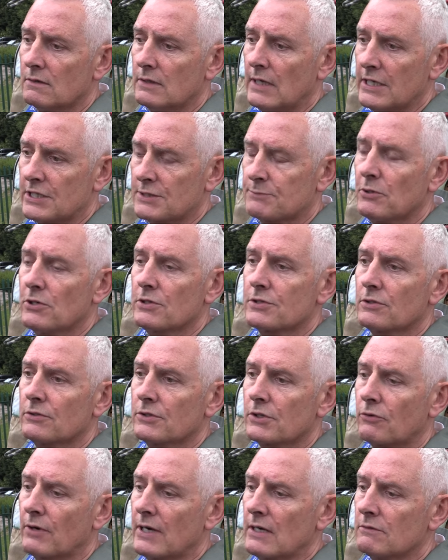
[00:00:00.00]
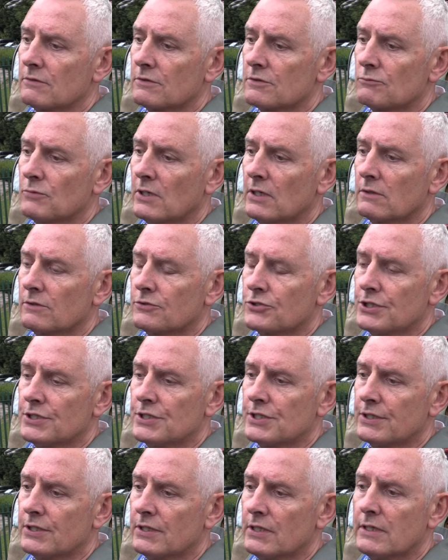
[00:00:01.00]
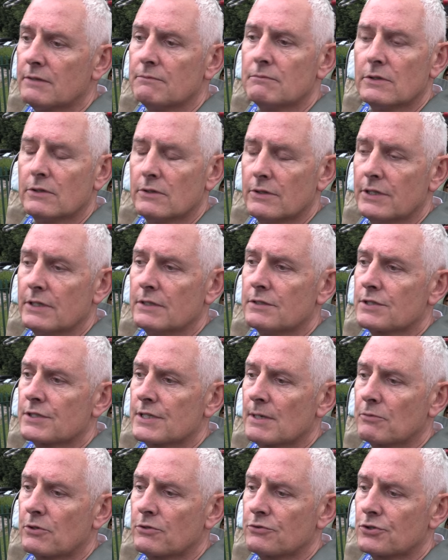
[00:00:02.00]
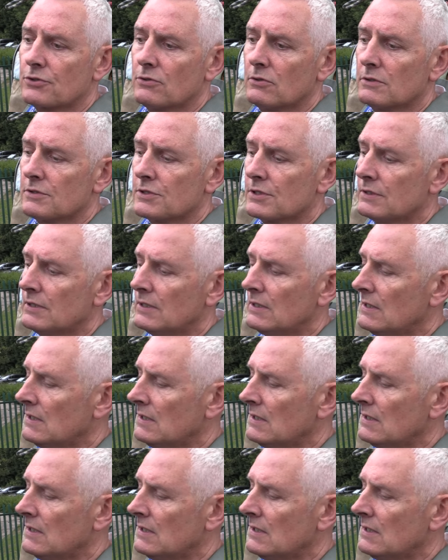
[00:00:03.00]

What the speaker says: experts on the ground as well at GCI, at the intercept controllers.